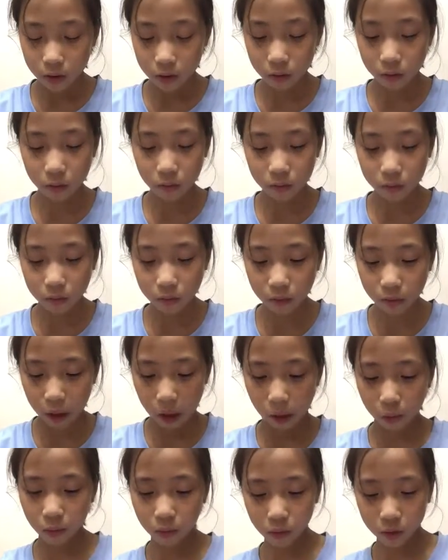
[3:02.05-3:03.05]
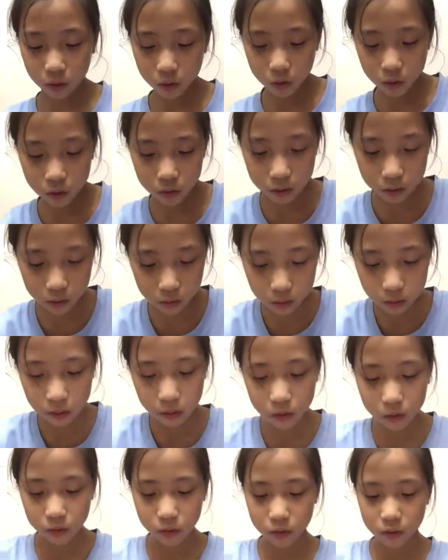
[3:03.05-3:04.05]
"You may wash the
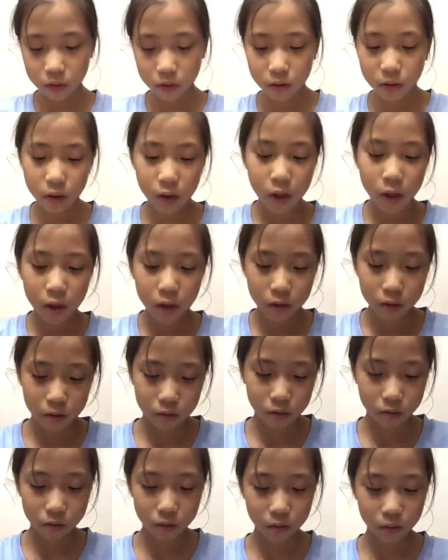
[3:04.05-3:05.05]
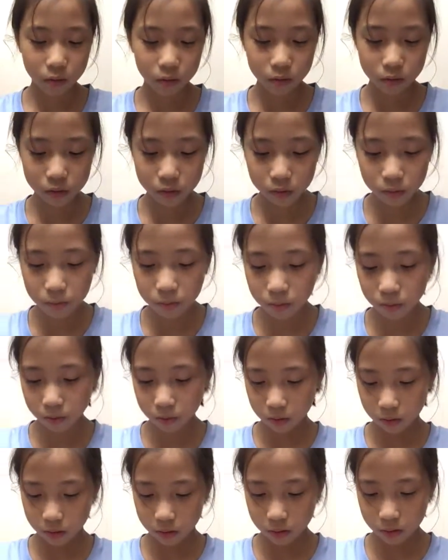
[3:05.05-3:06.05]
dishes. Use
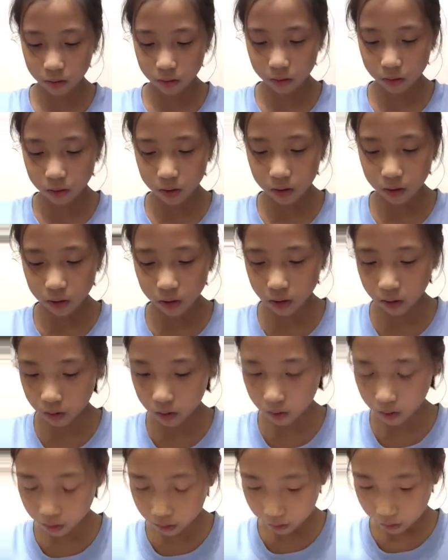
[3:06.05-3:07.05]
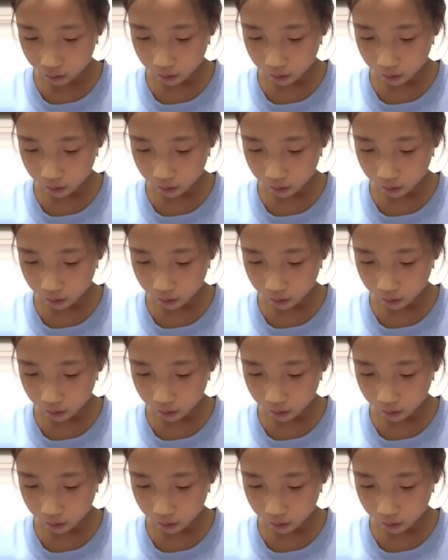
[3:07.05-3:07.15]
plenty